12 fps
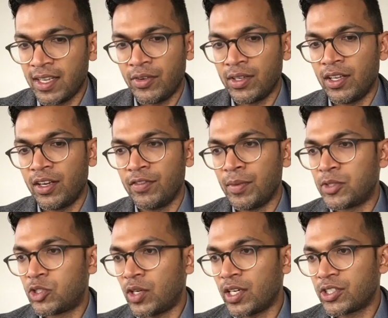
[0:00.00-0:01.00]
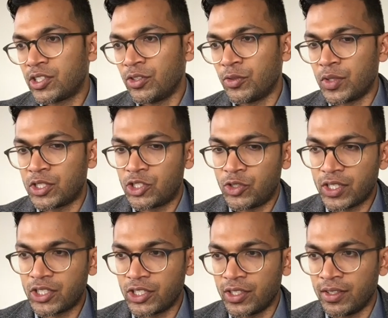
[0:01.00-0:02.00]
there a lot of obstruction or
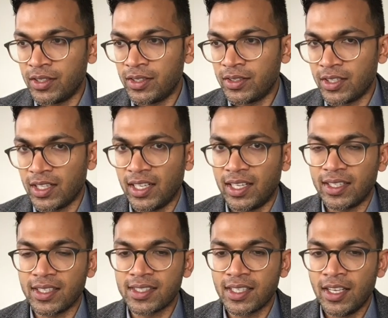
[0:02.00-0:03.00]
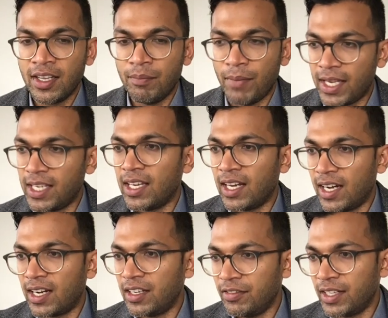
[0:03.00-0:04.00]
restriction to the lungs, making it
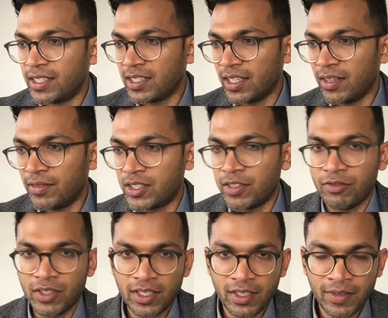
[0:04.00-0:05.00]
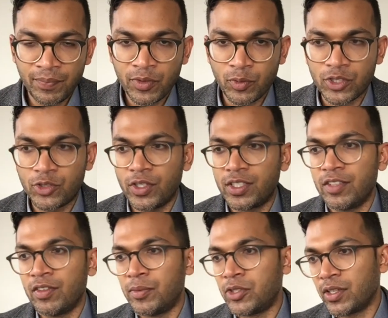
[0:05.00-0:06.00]
harder to ventilate? Severe
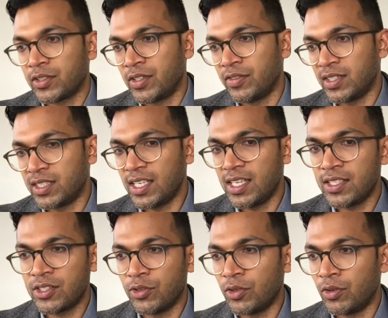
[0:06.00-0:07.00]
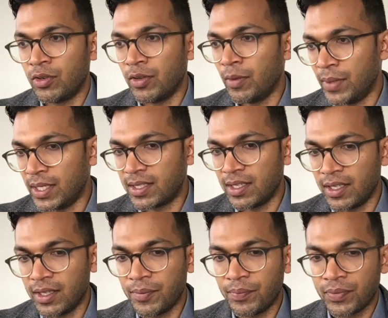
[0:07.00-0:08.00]
restrictive obstructive disease or
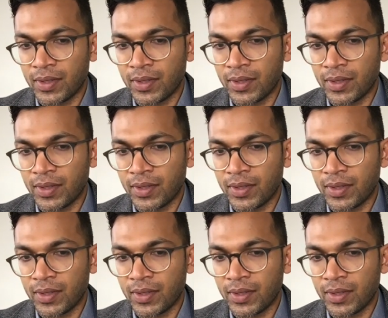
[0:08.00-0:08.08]
obesity.